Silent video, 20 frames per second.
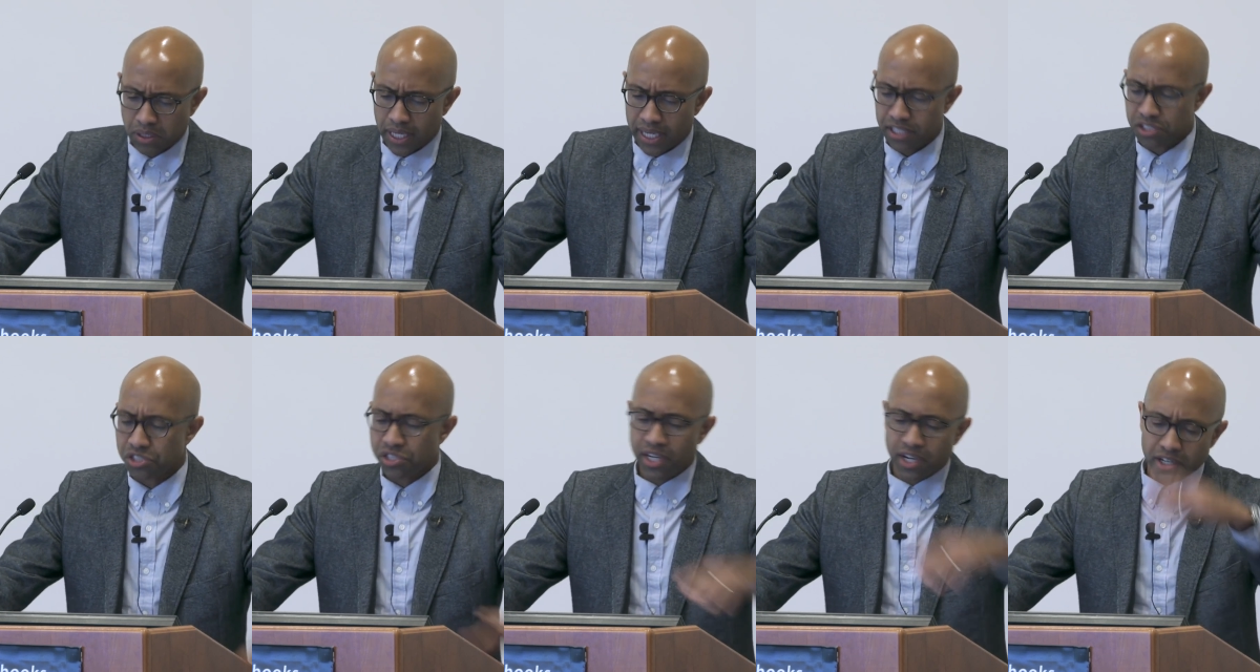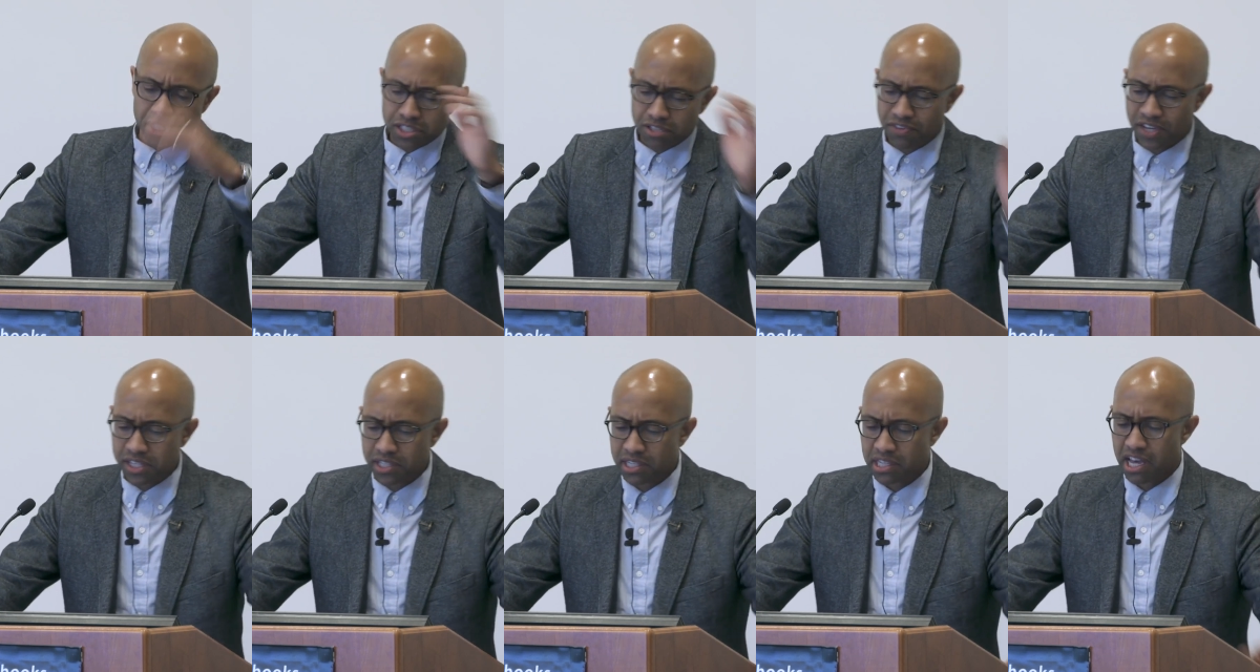and a series
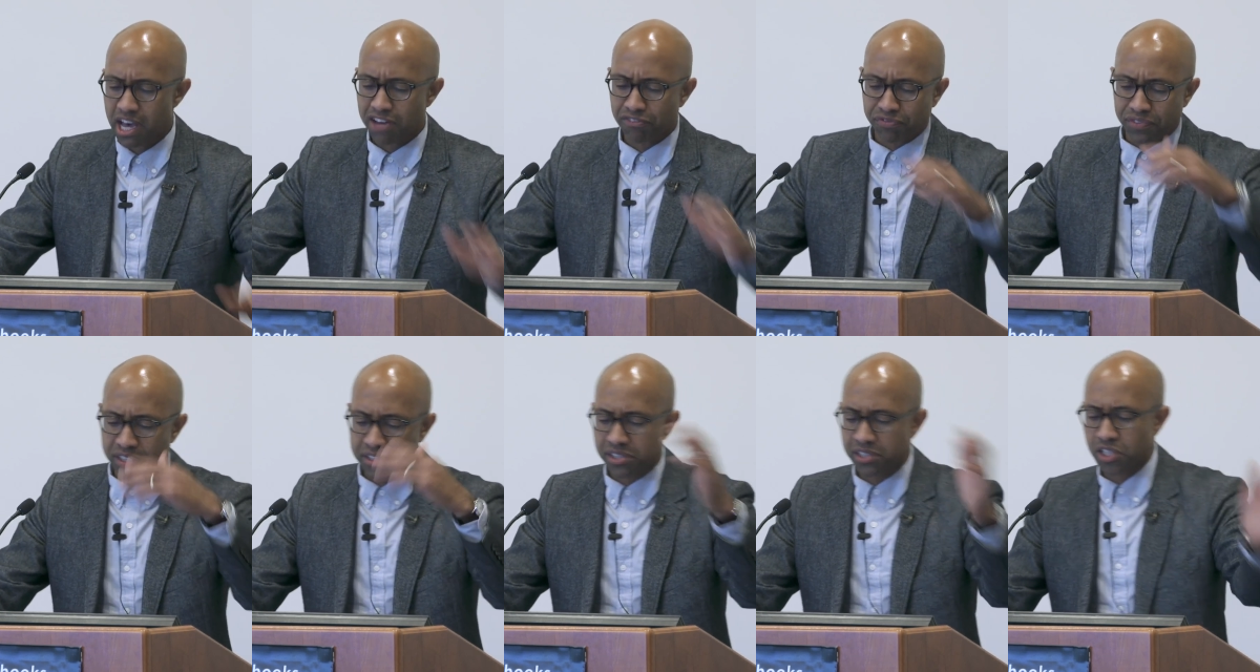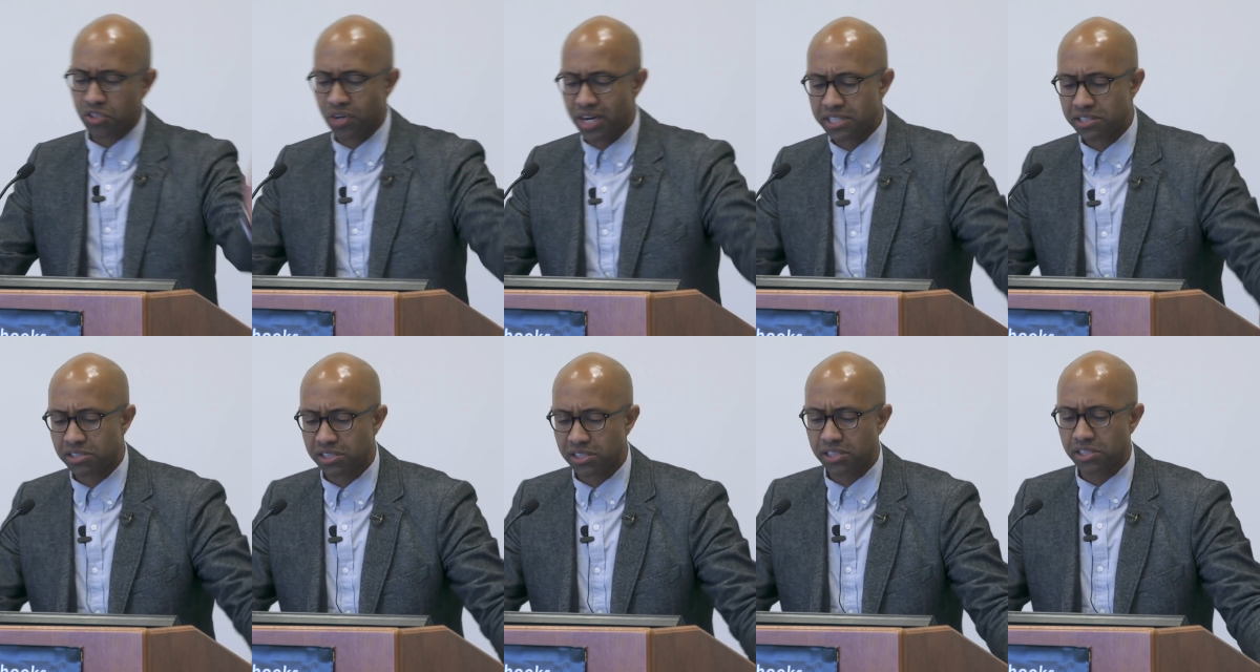of other conflicts and
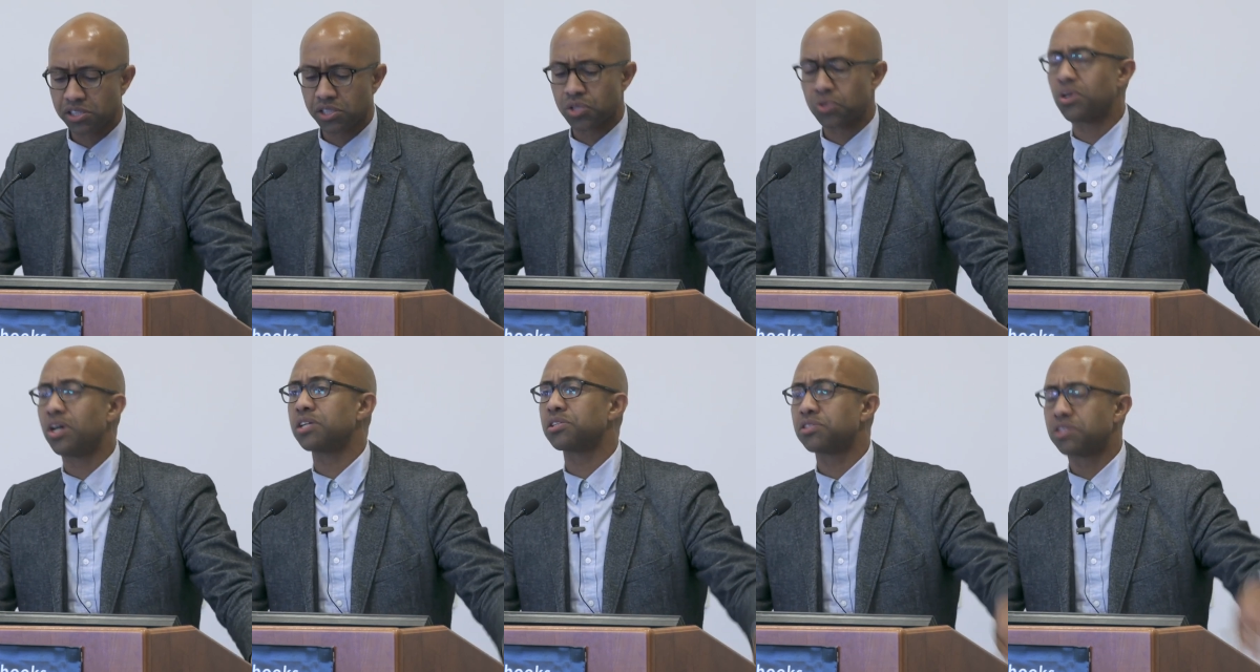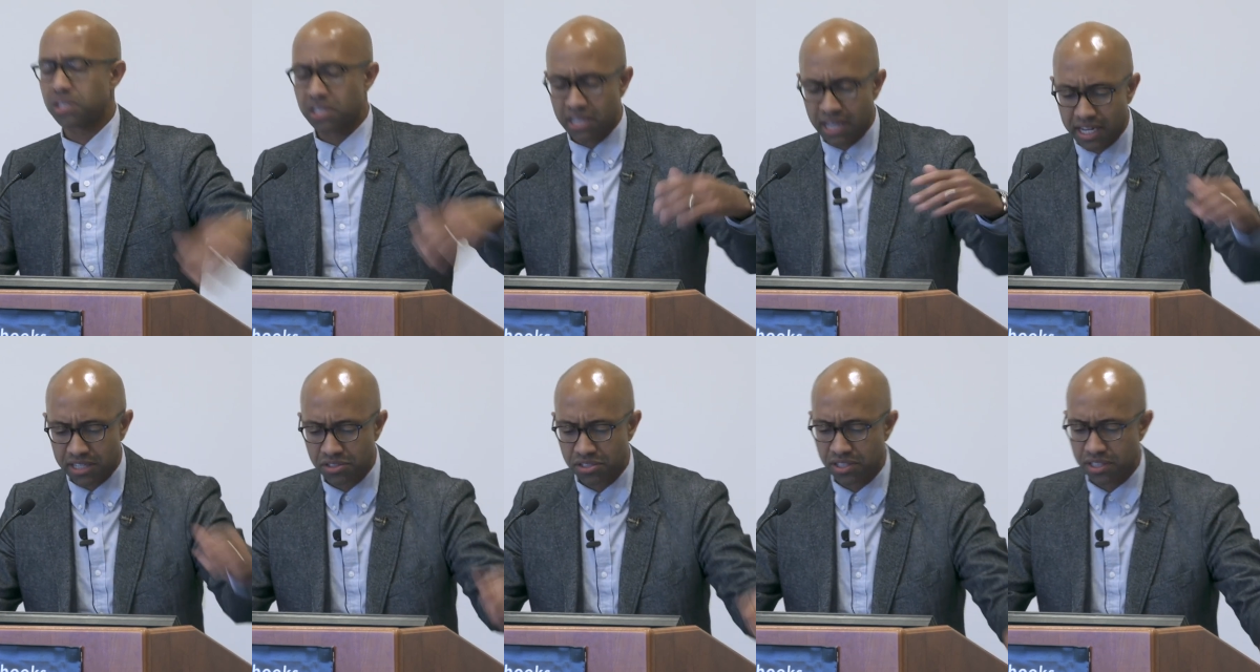crises across the
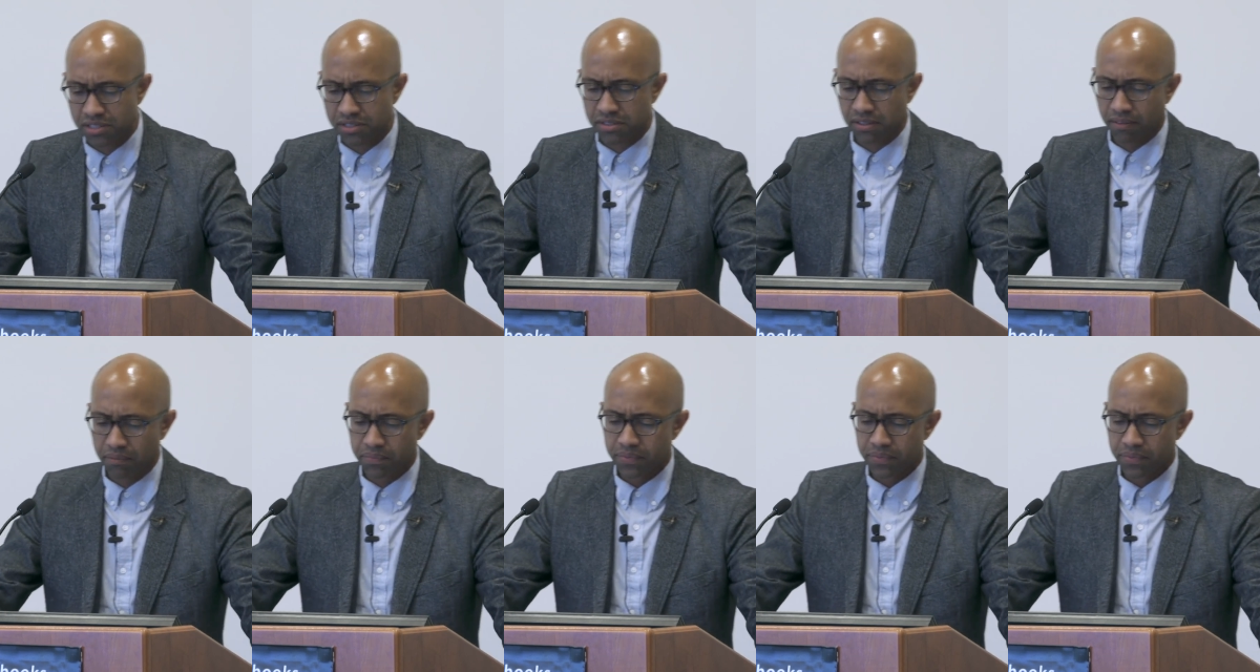continent